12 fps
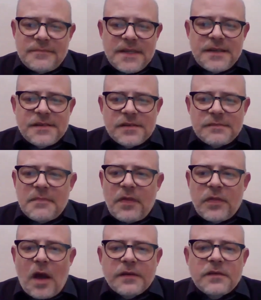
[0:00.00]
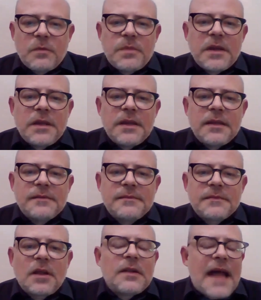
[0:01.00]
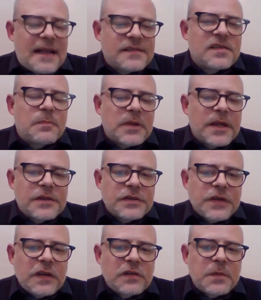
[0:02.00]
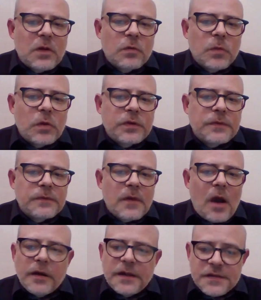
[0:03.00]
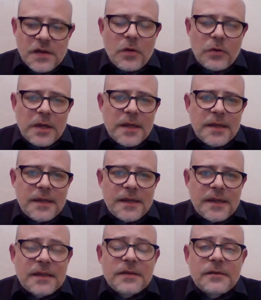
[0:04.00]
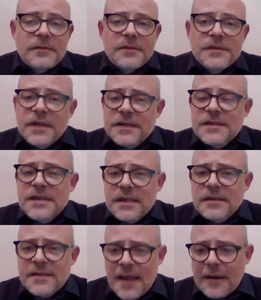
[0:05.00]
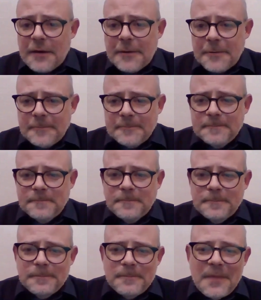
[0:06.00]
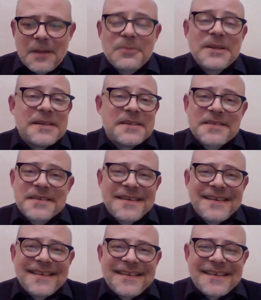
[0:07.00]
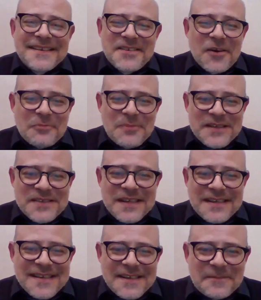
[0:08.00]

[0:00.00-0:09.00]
is thought to be the last play Shakespeare wrote on his own in 1610. Please don't miss it.